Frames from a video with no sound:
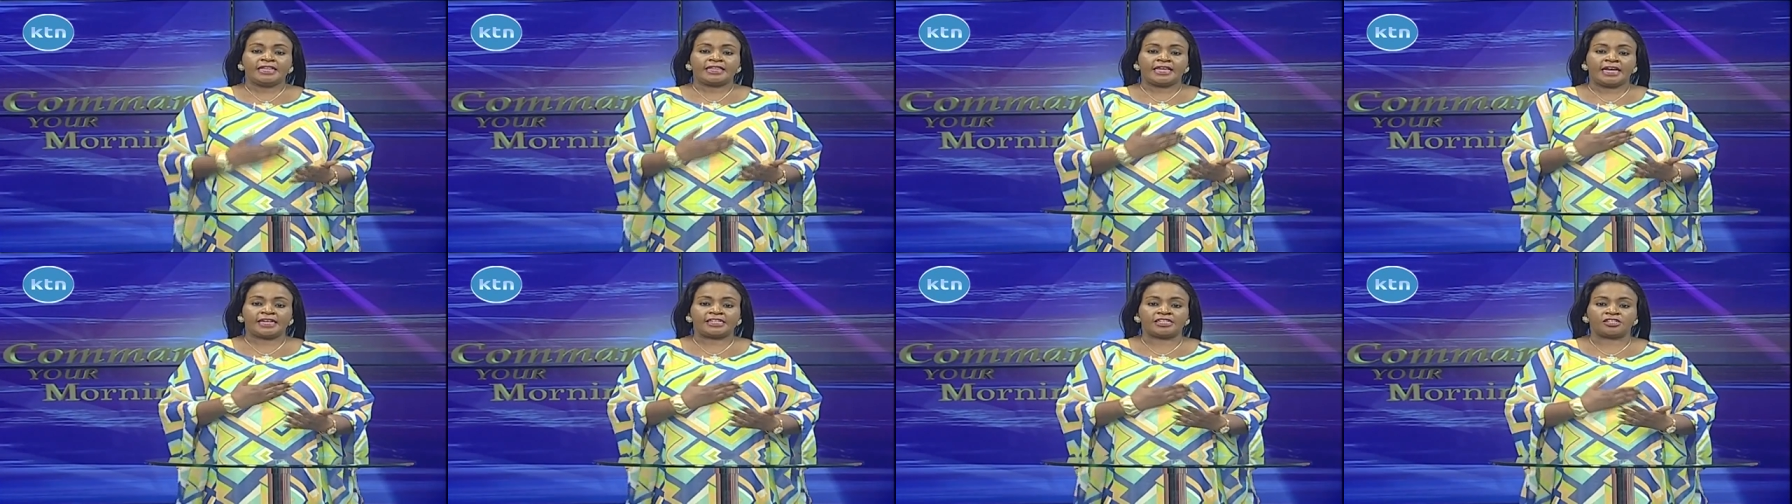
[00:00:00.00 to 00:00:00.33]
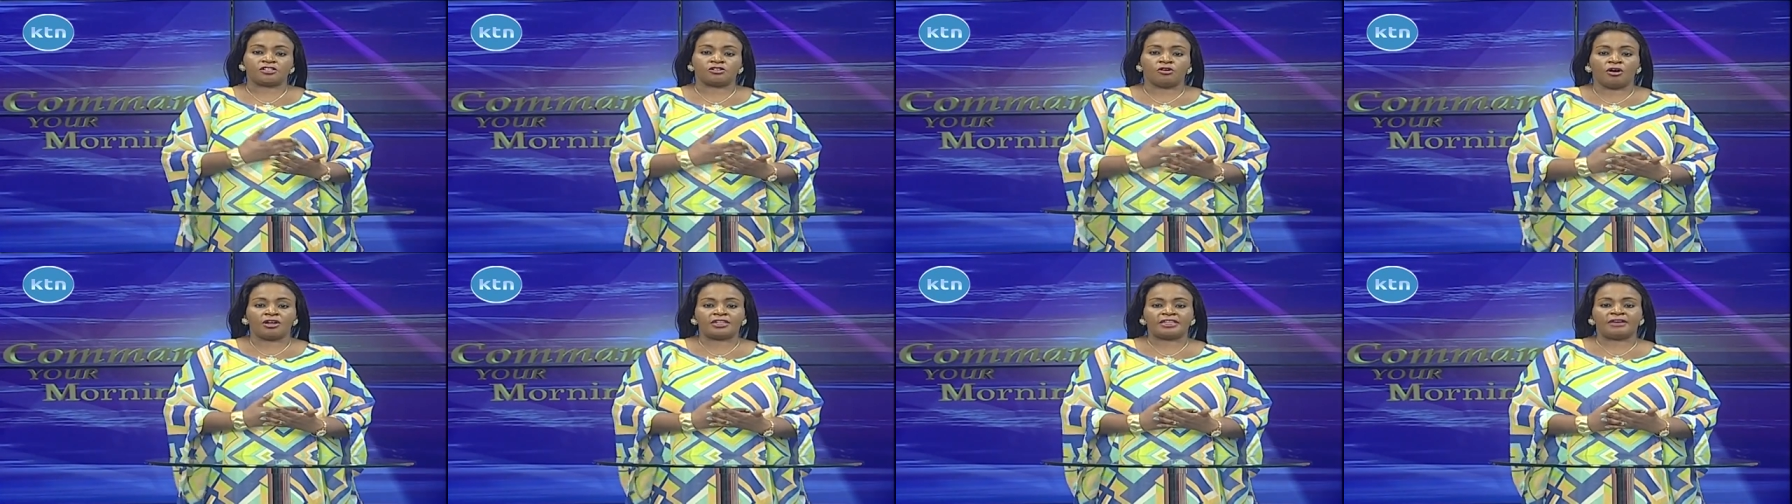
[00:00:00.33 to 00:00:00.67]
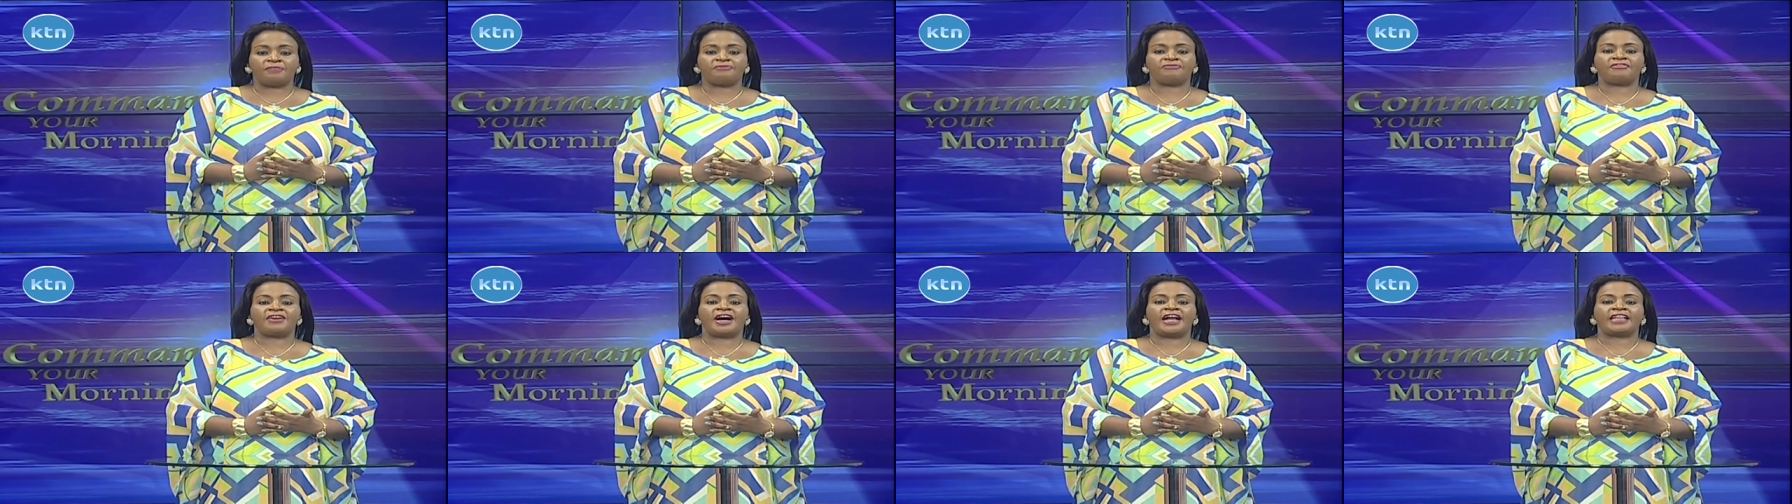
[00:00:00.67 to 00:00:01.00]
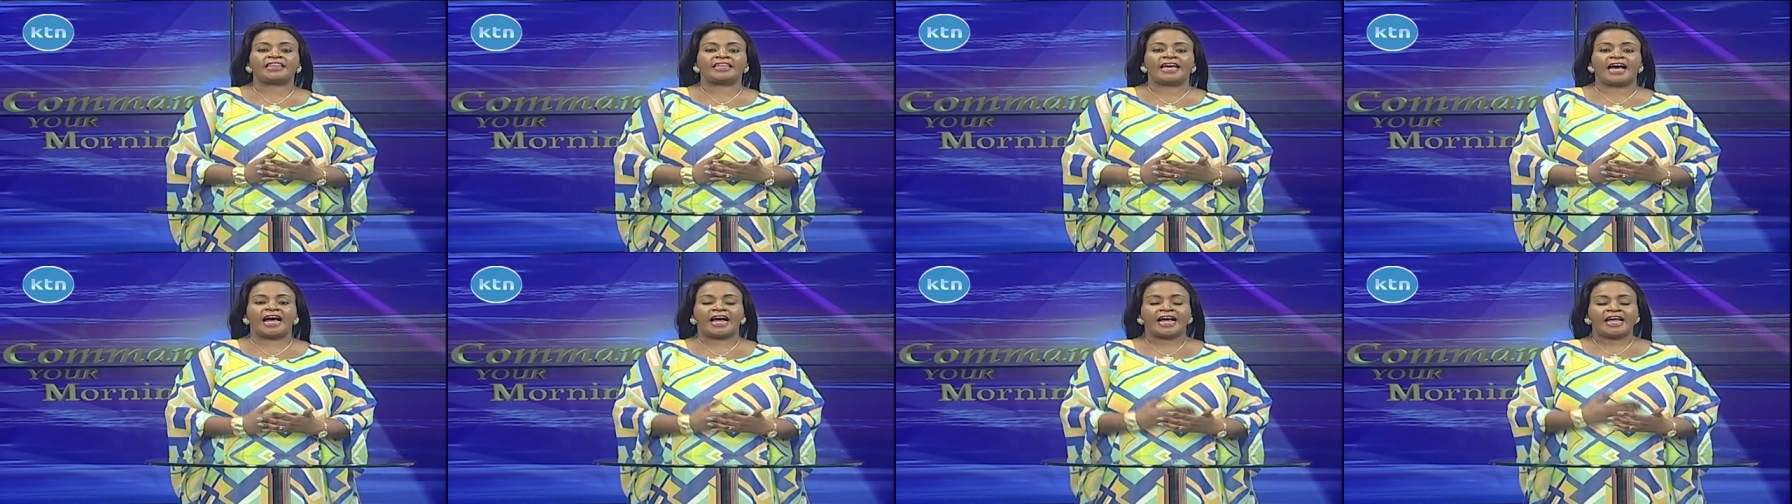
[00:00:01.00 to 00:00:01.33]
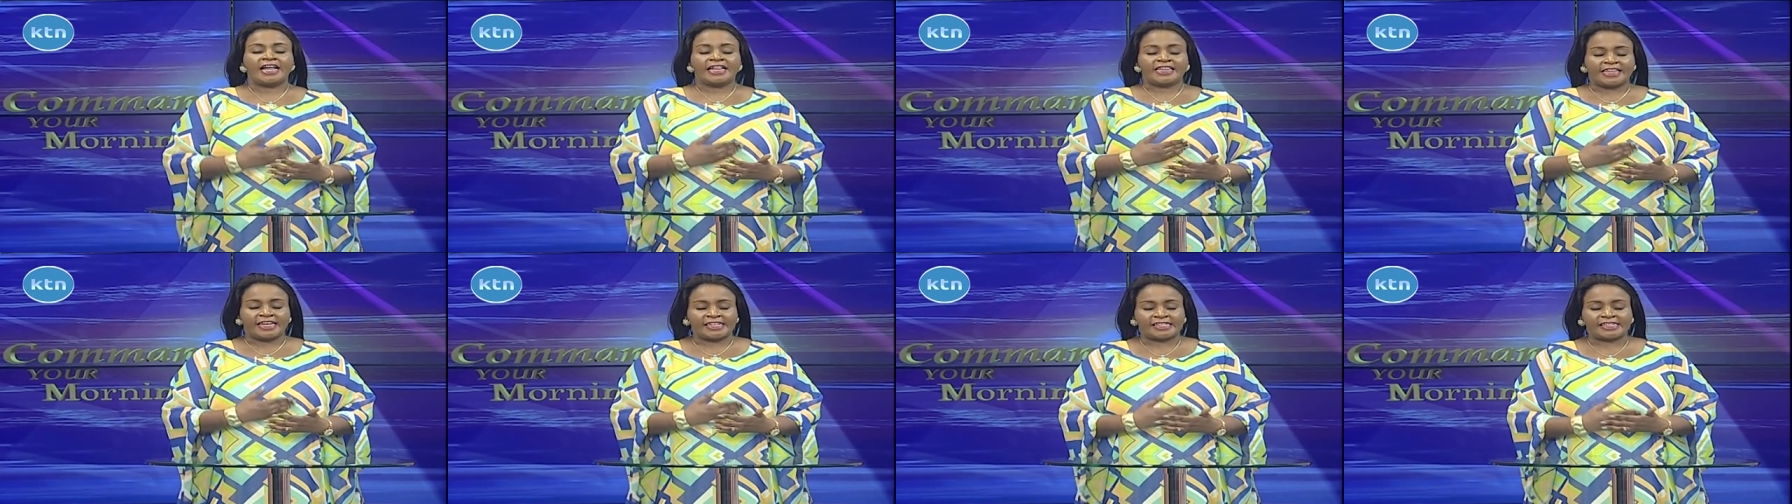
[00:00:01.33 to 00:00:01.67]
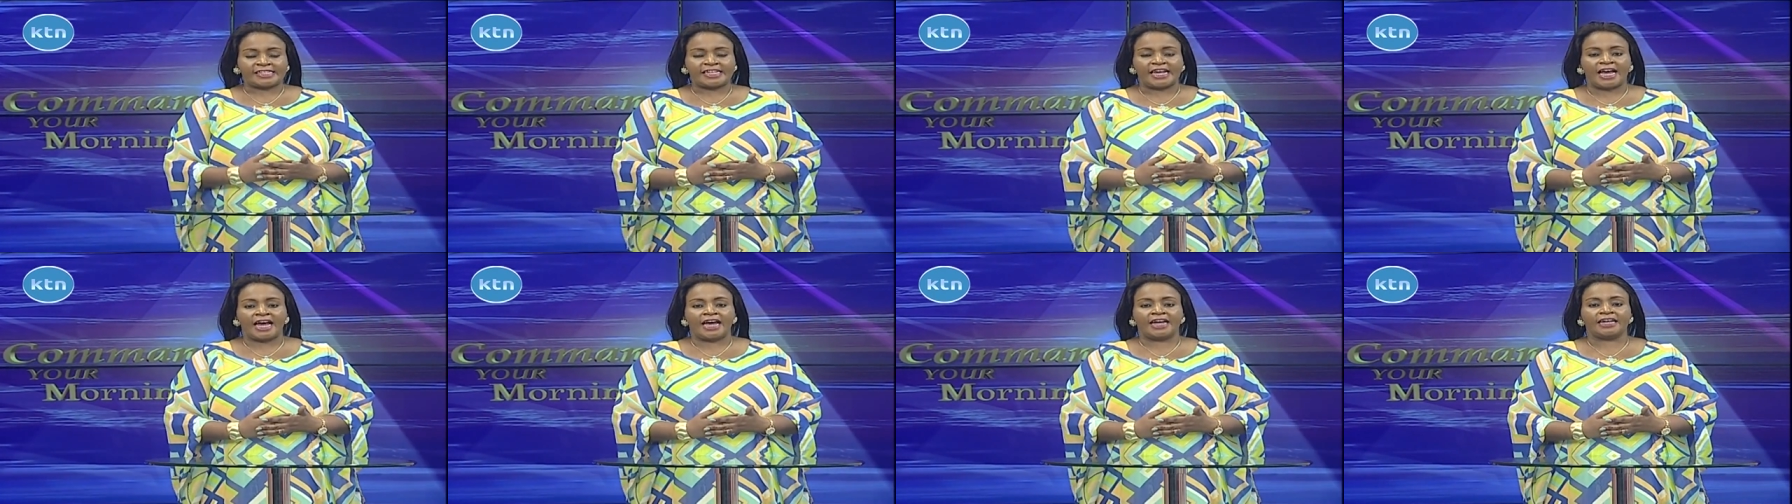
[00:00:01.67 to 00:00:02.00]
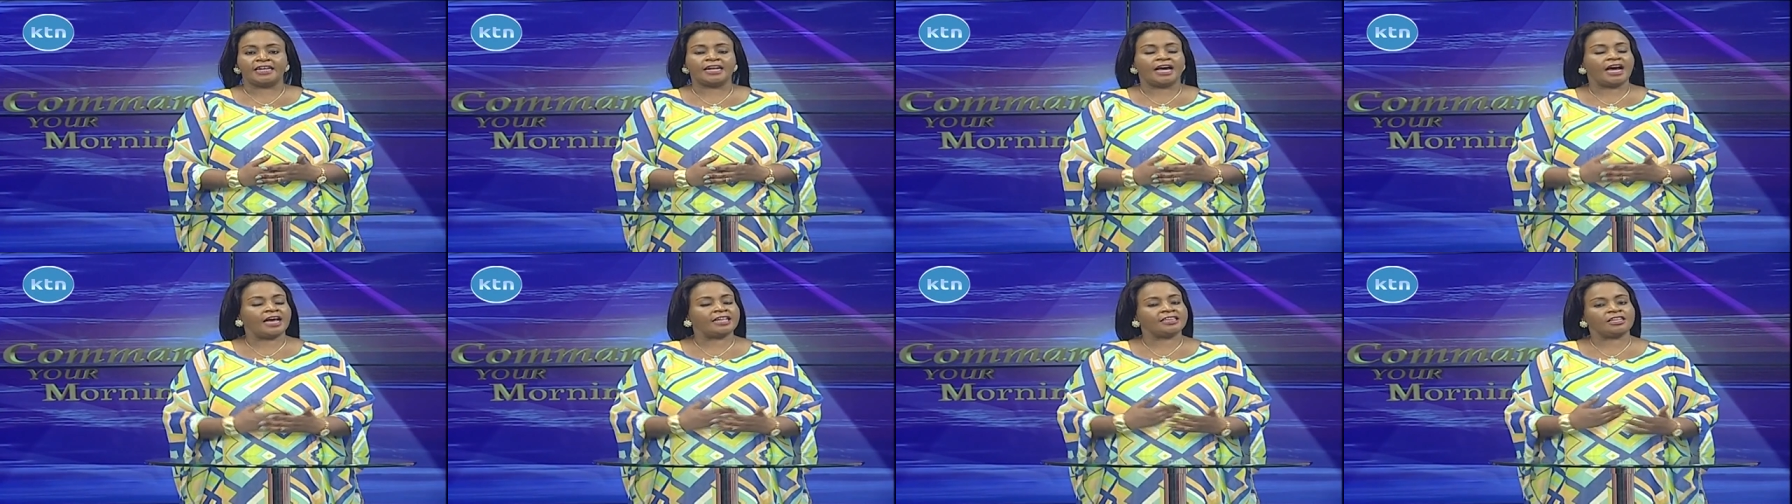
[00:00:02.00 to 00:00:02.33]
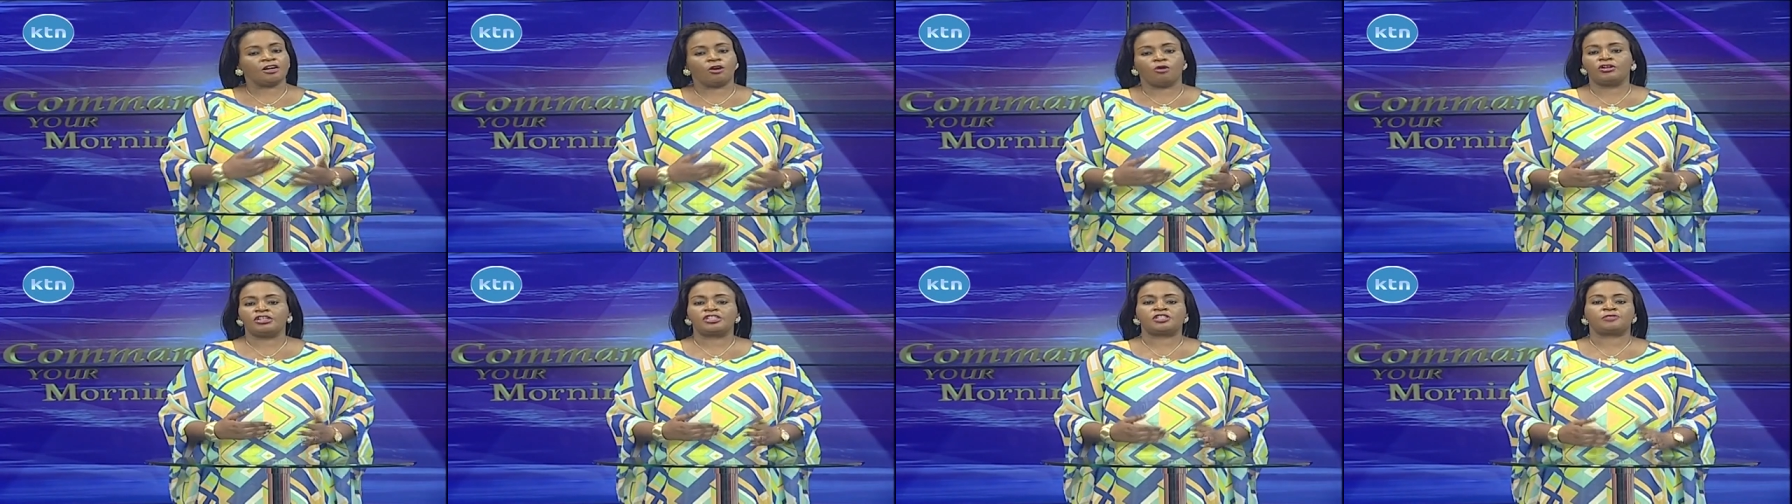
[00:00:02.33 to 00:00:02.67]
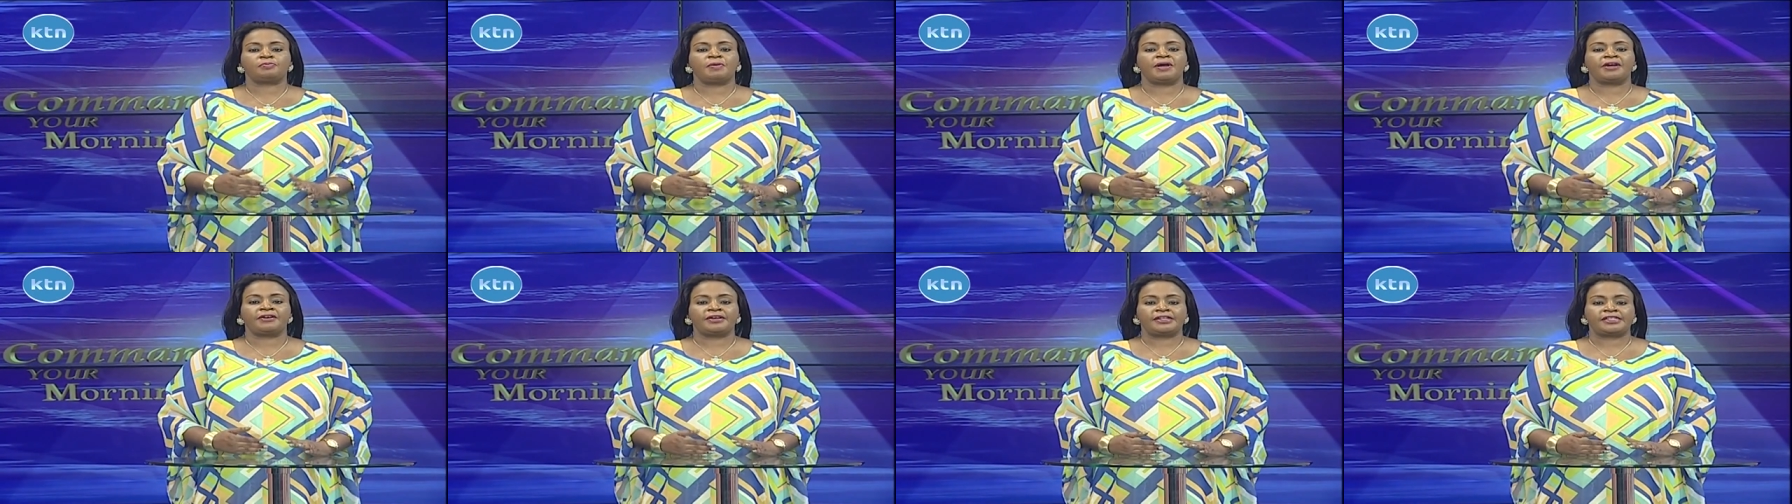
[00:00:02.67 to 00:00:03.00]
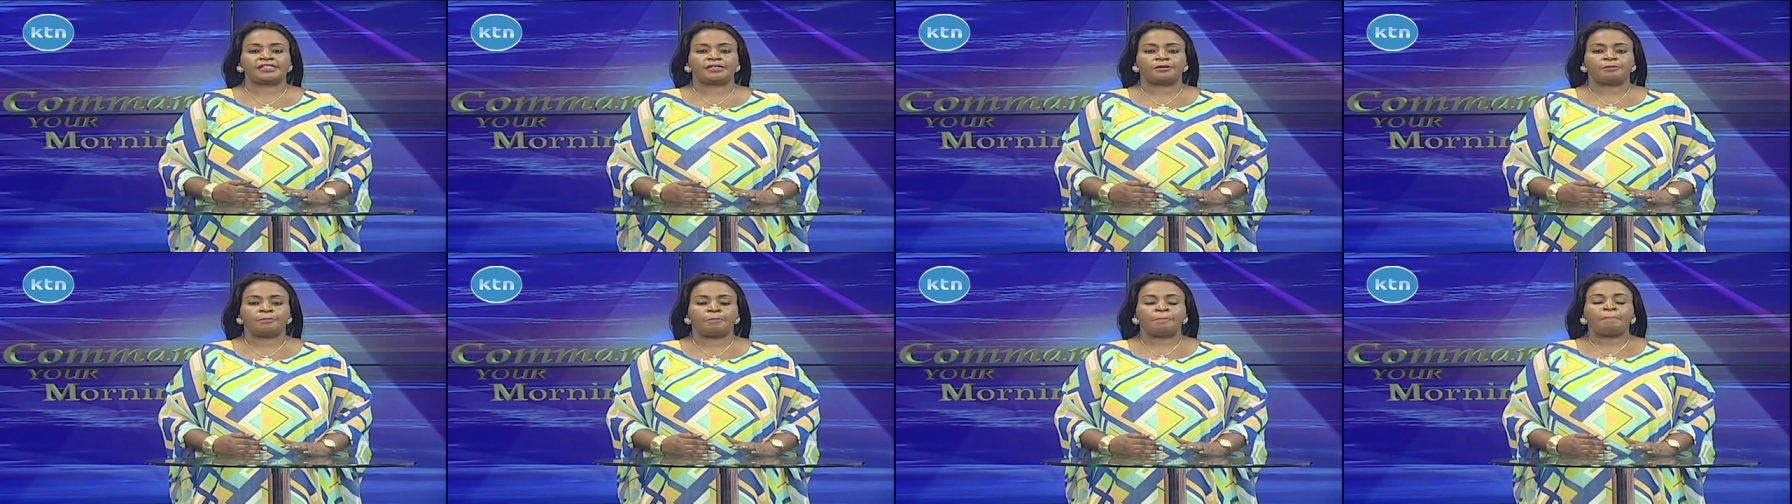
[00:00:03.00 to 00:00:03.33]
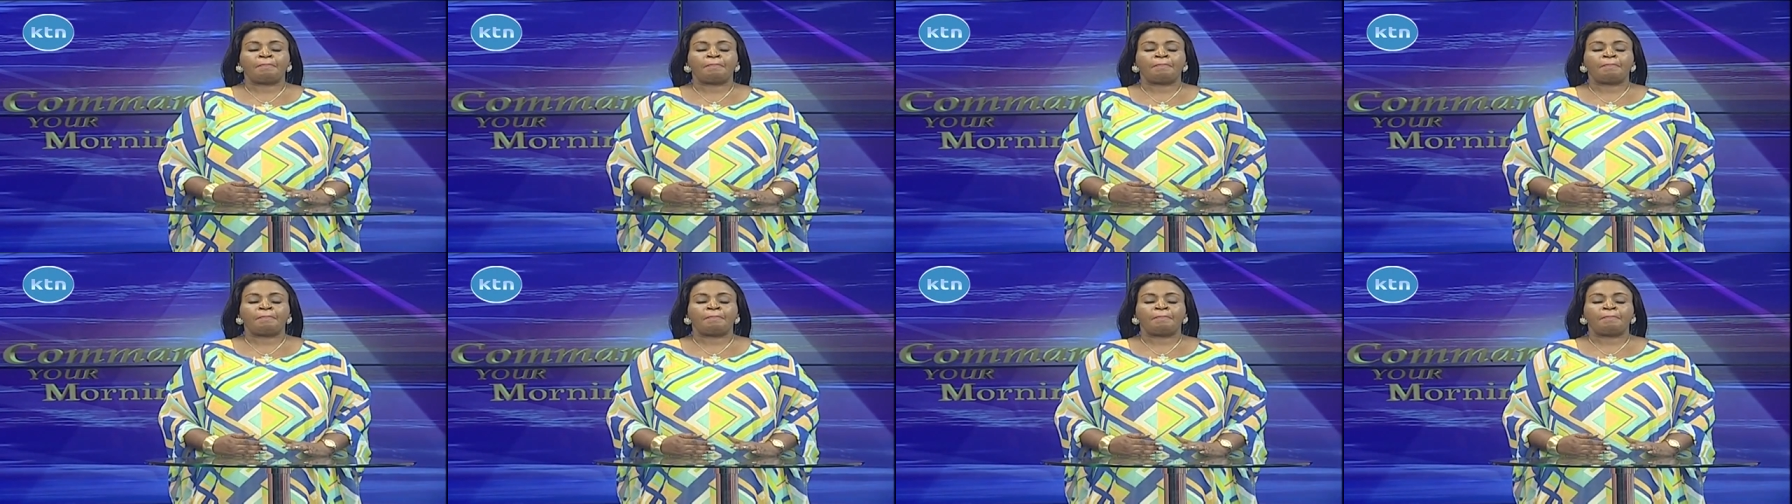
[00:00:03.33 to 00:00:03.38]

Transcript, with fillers: That is God the Father, the Son, and the Holy Spirit.